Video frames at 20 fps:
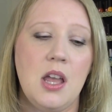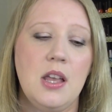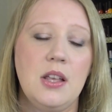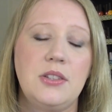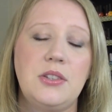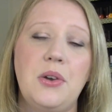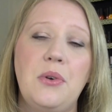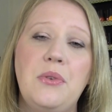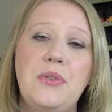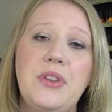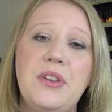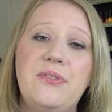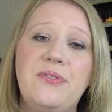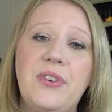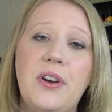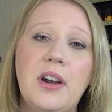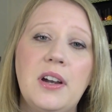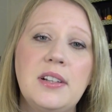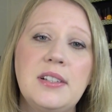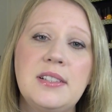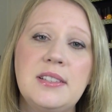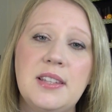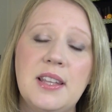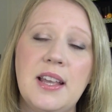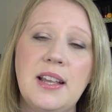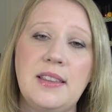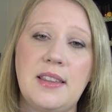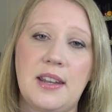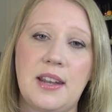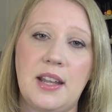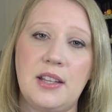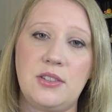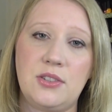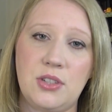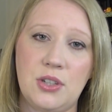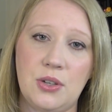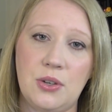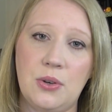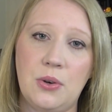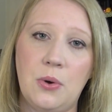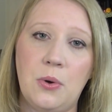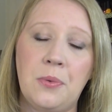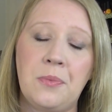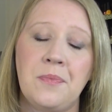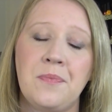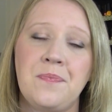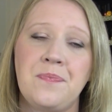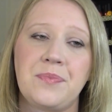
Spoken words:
So the first thing that I do,